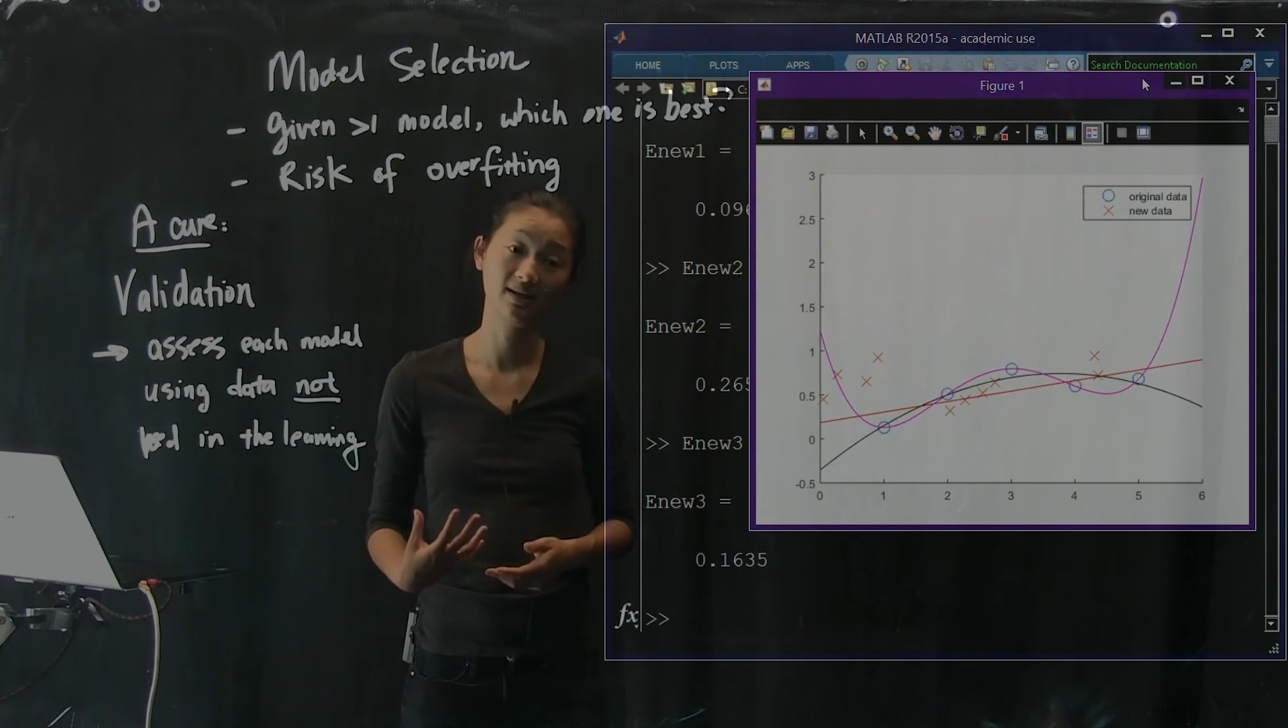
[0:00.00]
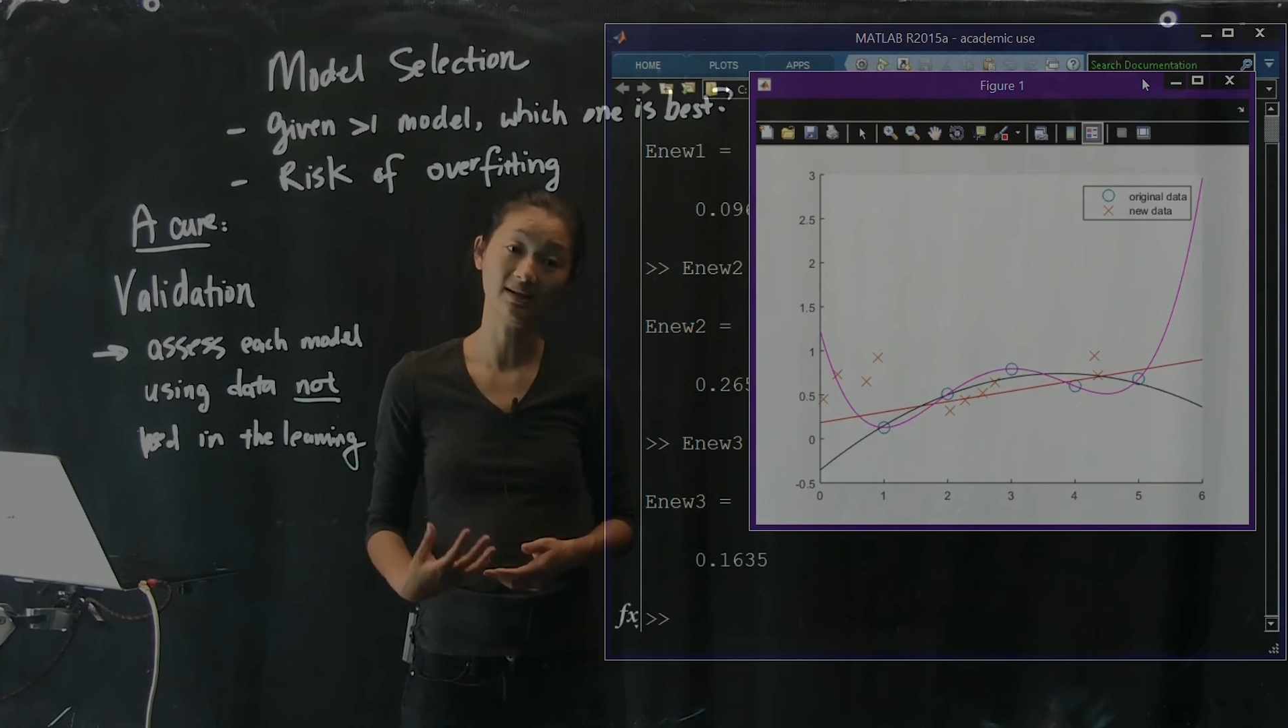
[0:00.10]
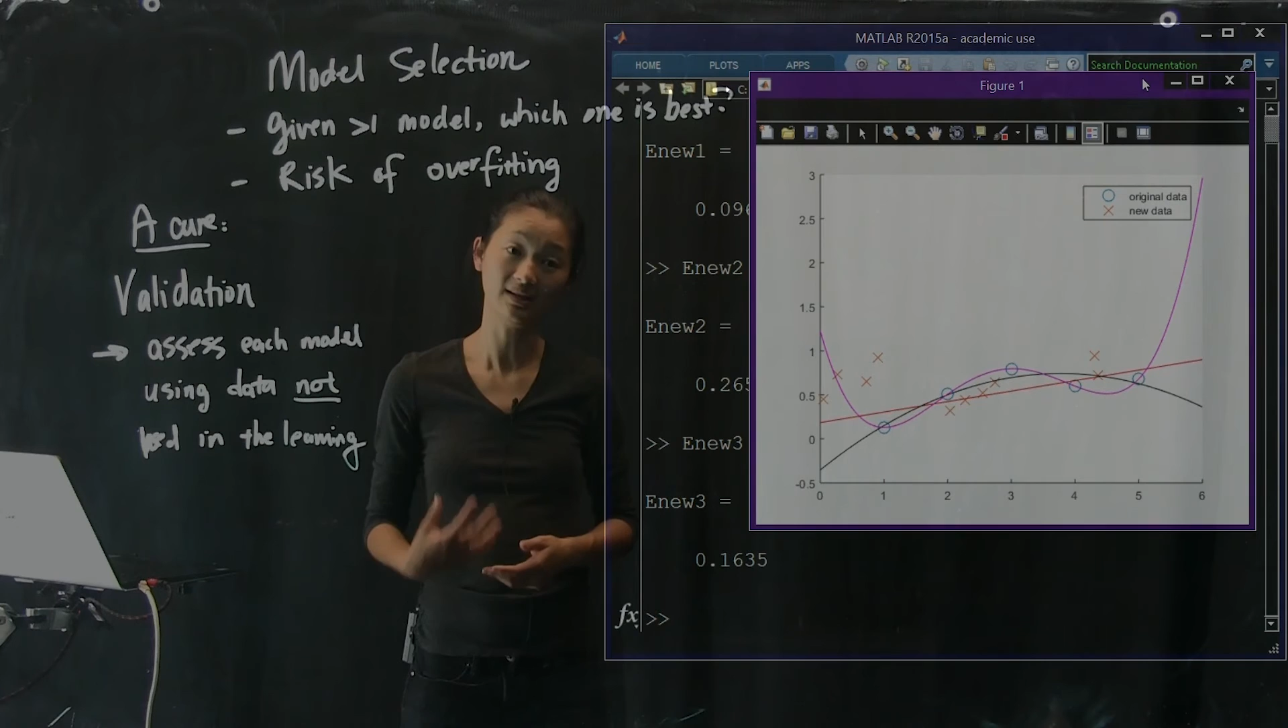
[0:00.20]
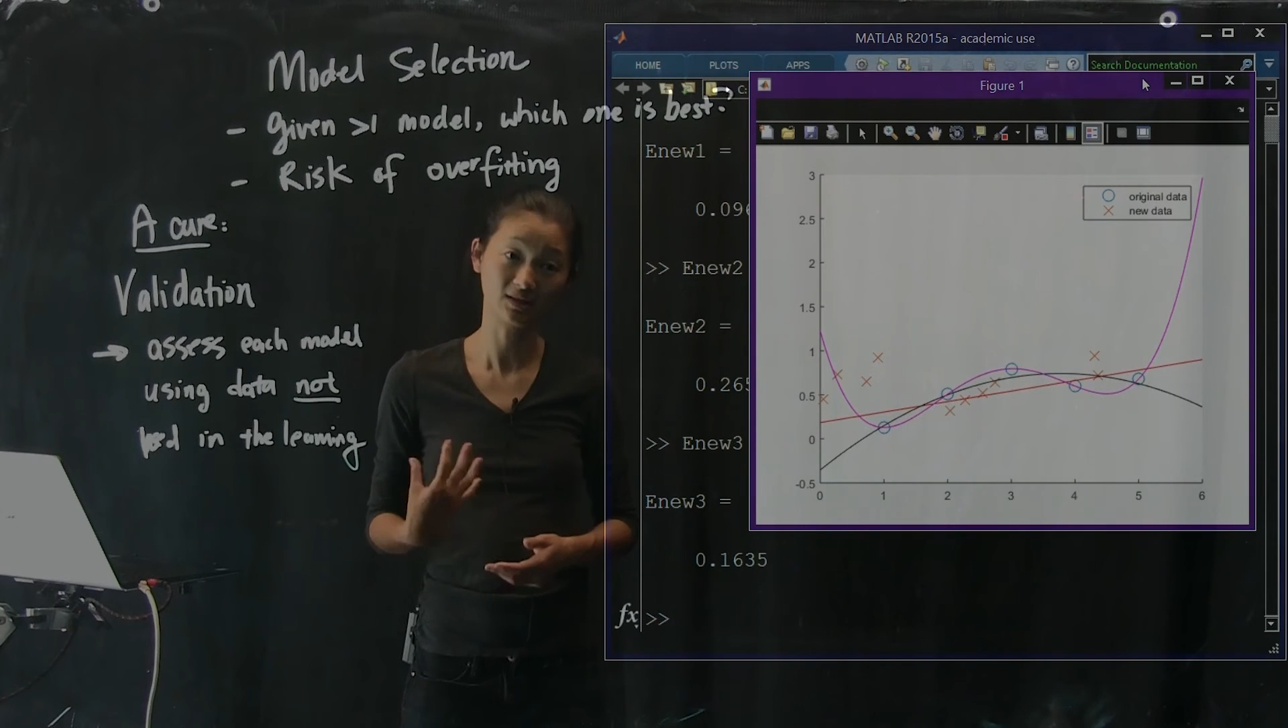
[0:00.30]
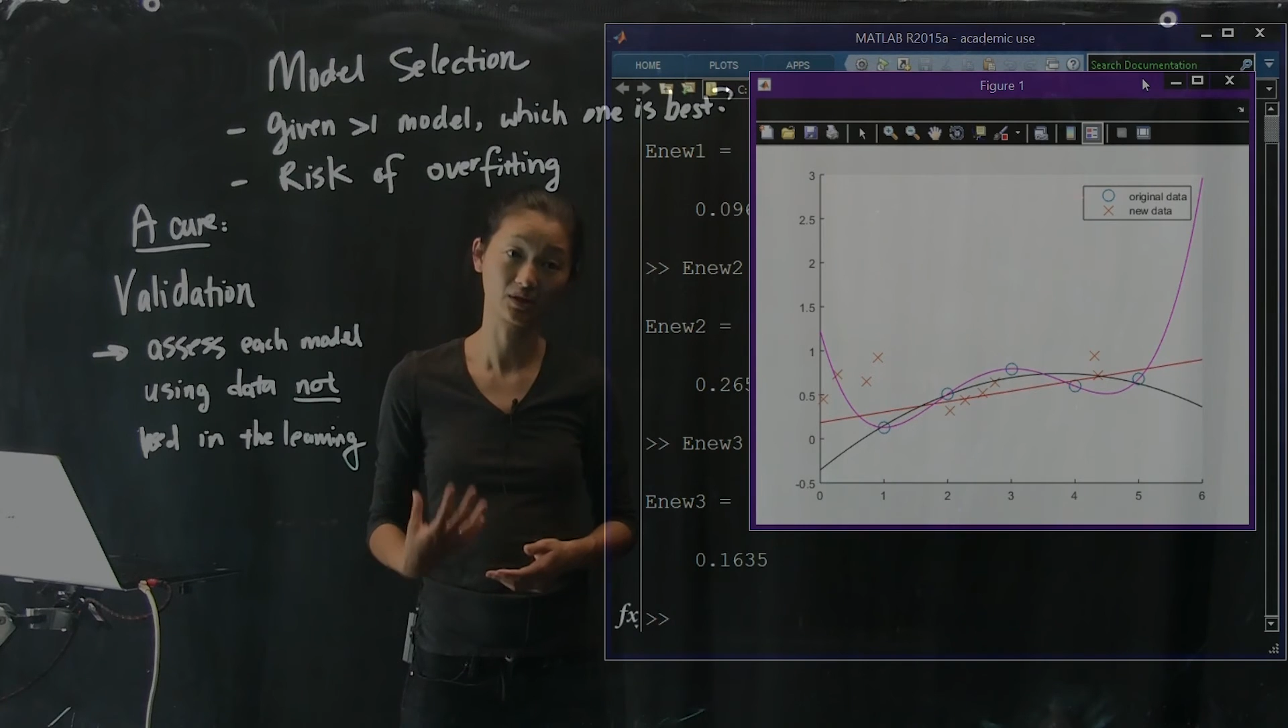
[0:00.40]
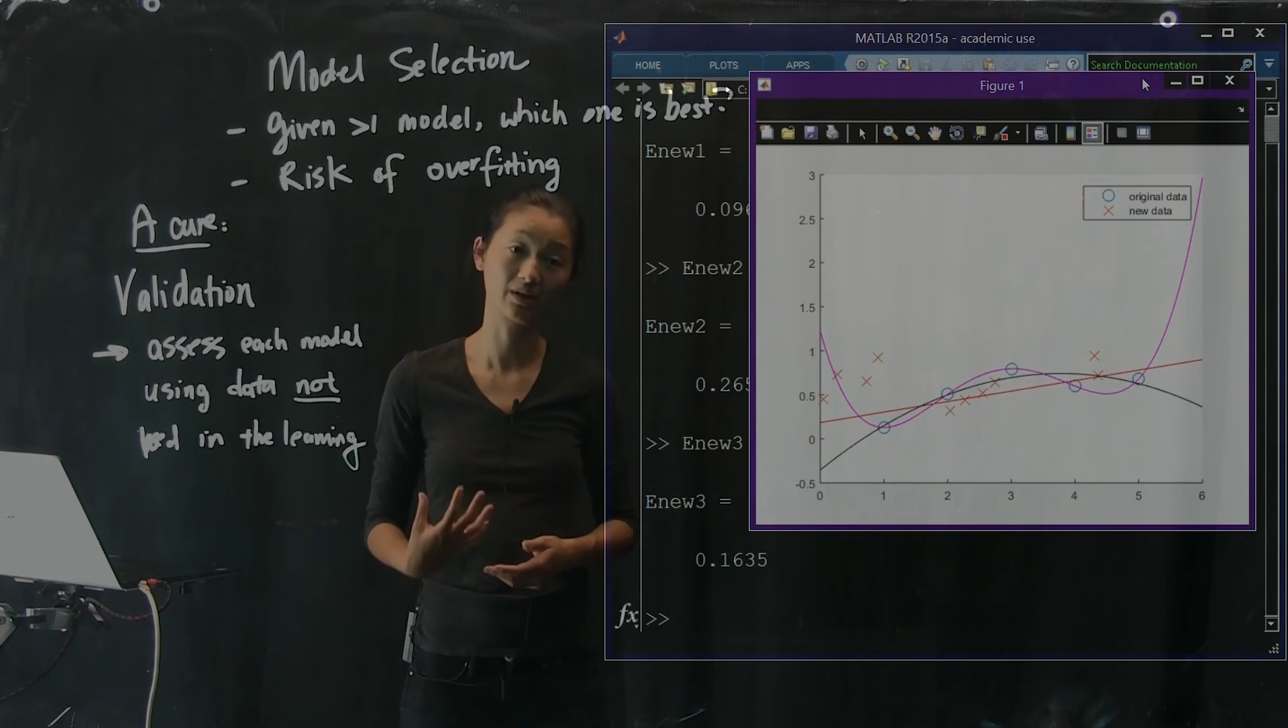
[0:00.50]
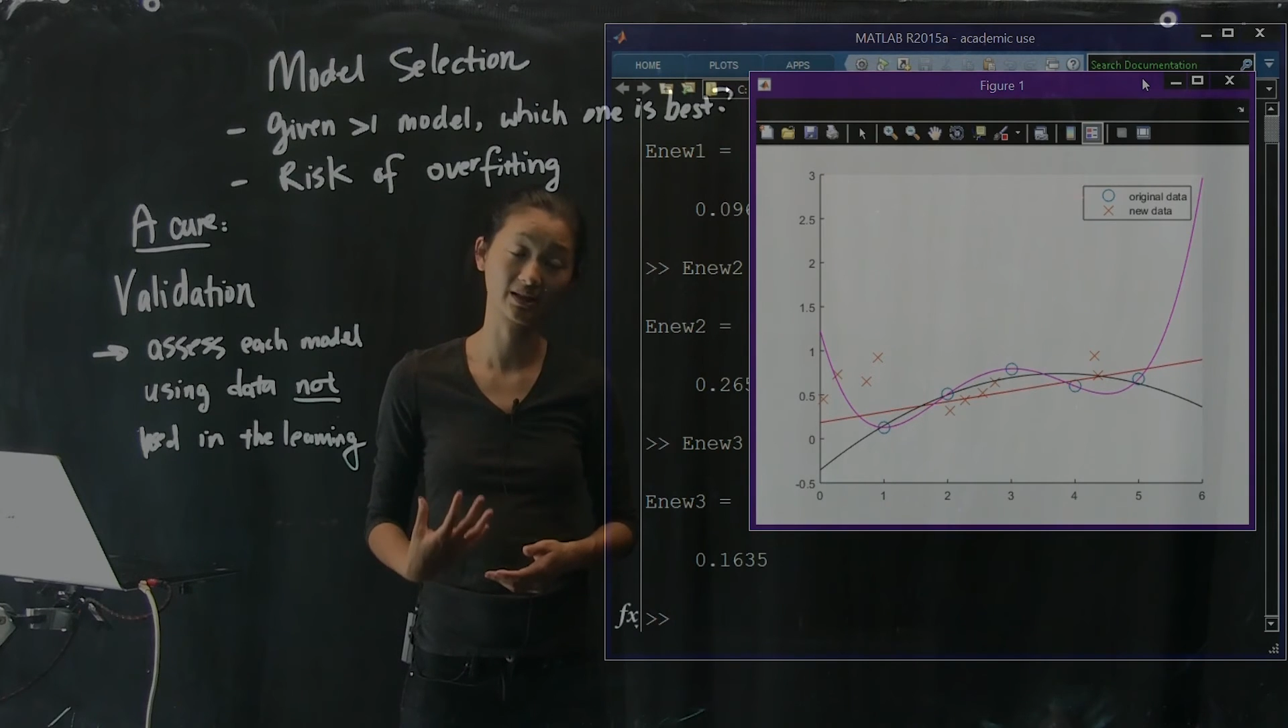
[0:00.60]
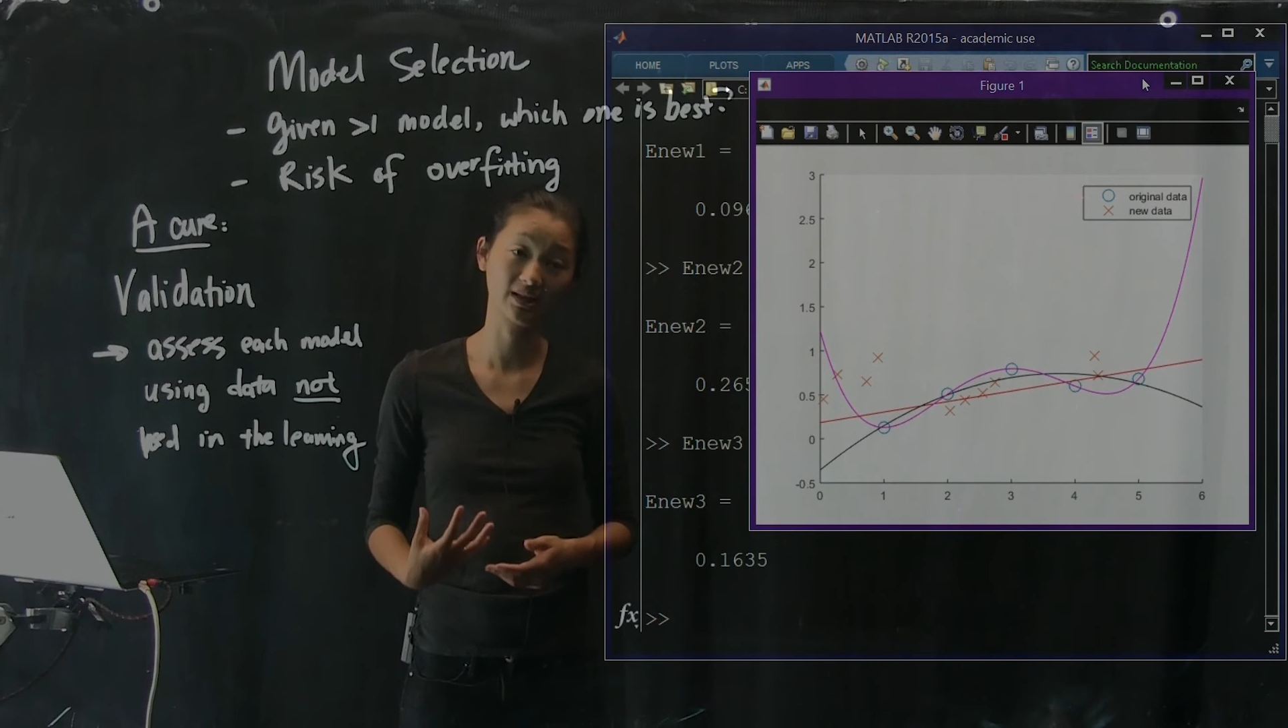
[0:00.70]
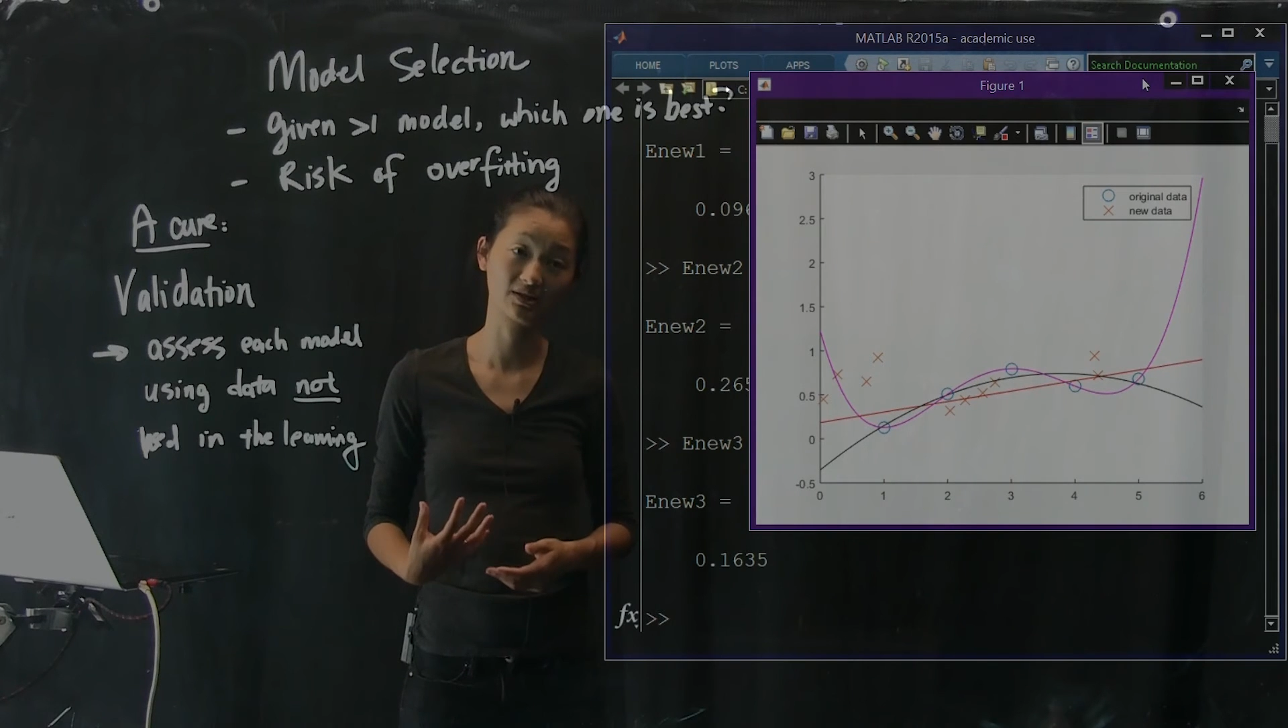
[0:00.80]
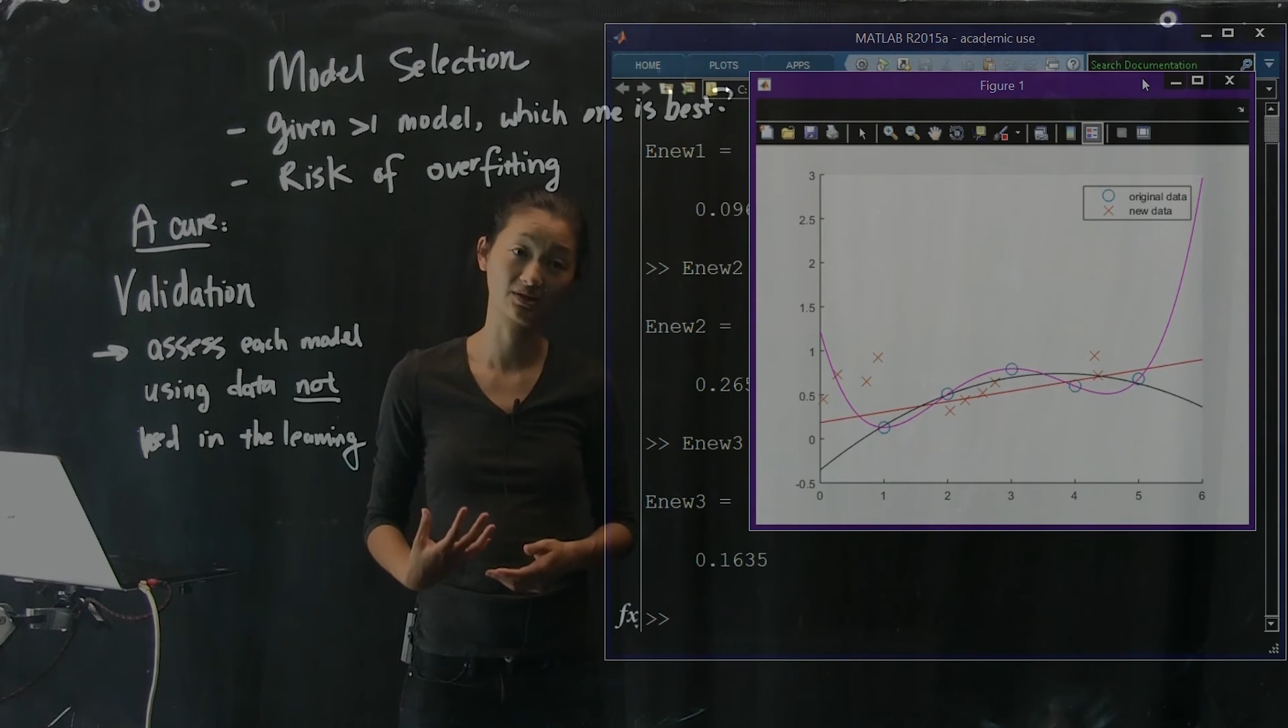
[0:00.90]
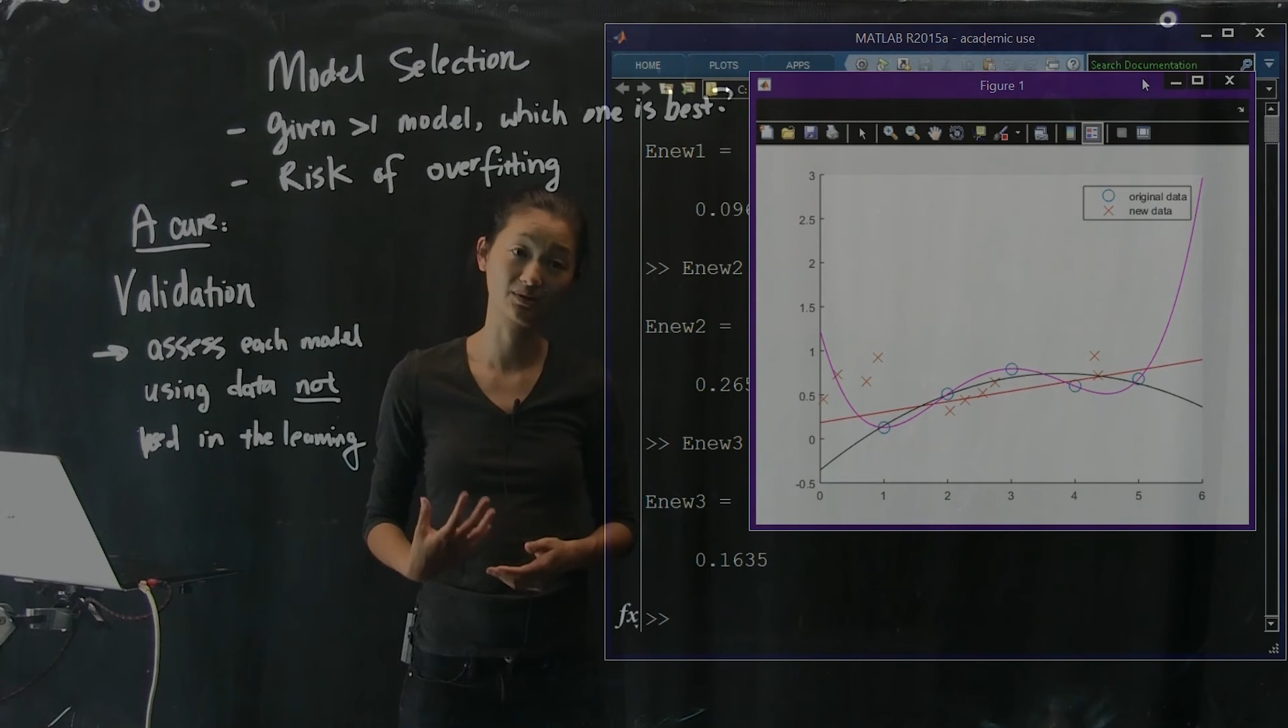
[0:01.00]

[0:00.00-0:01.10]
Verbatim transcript: is the correct answer,